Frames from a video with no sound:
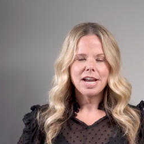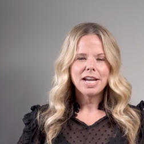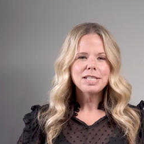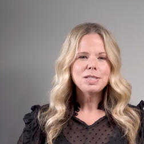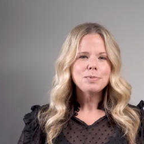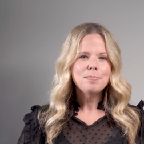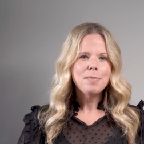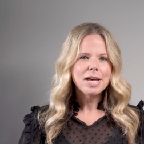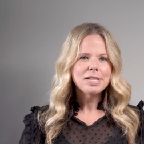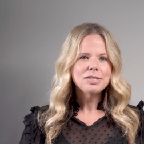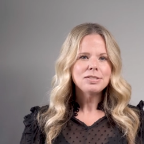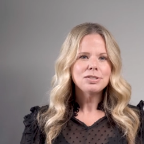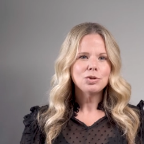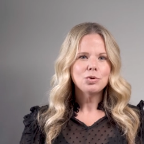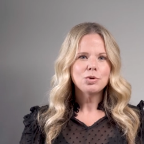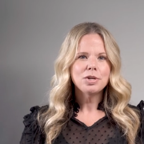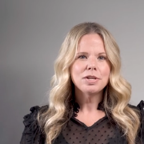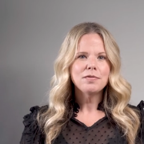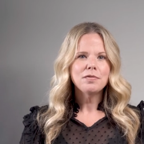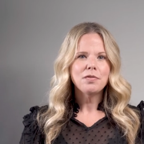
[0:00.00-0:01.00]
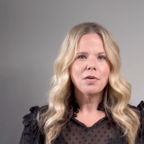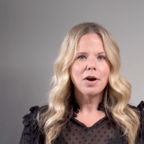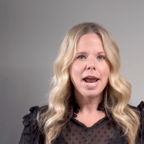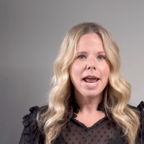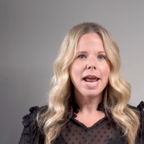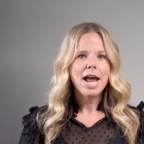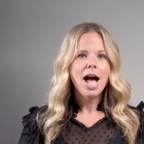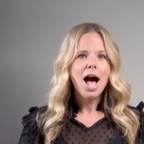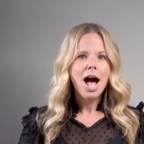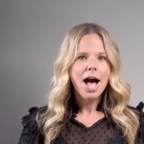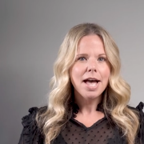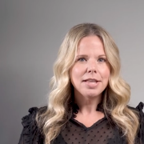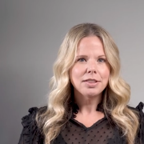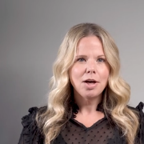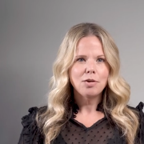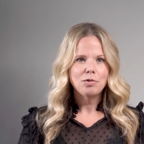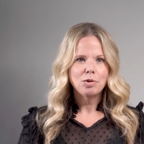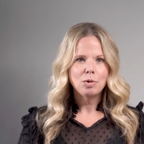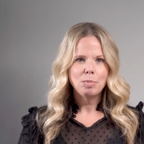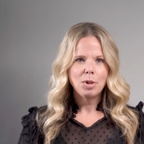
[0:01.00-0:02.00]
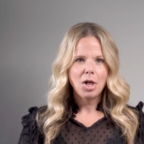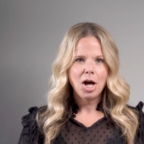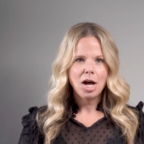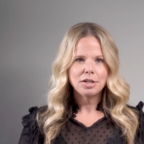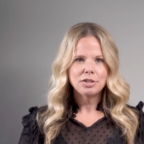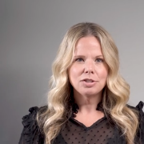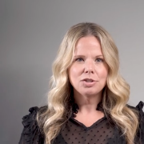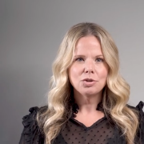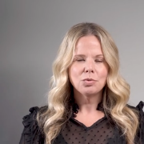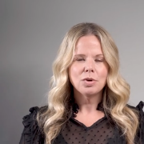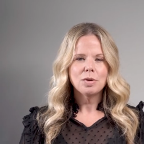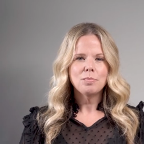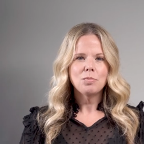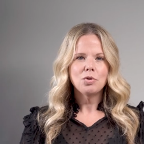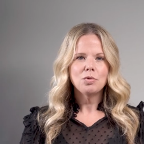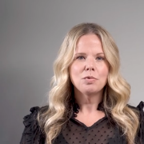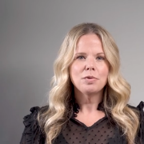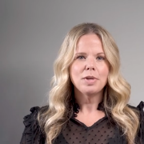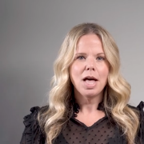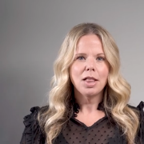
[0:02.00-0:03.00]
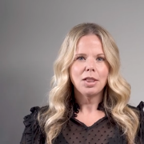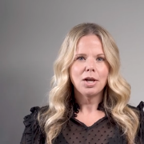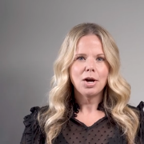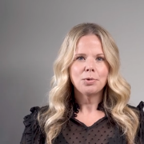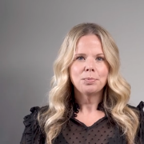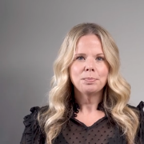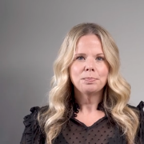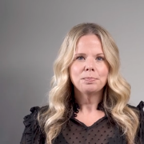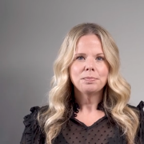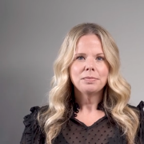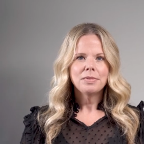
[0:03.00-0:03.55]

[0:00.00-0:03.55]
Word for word: It's best suited for a high-level blonde to remove yellow.